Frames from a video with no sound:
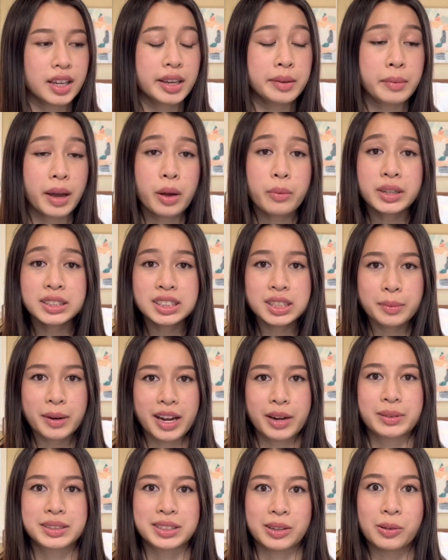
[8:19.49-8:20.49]
And my winter
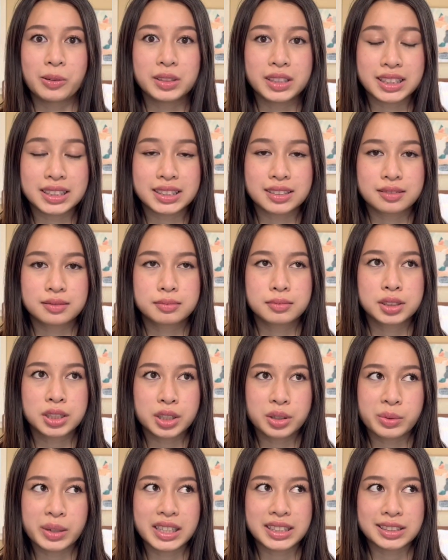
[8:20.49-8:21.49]
break was only
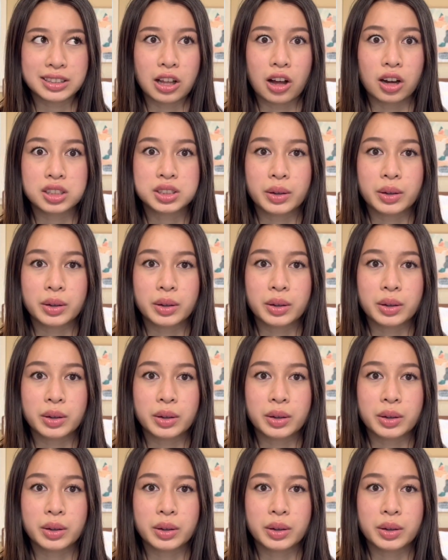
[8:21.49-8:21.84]
two weeks long.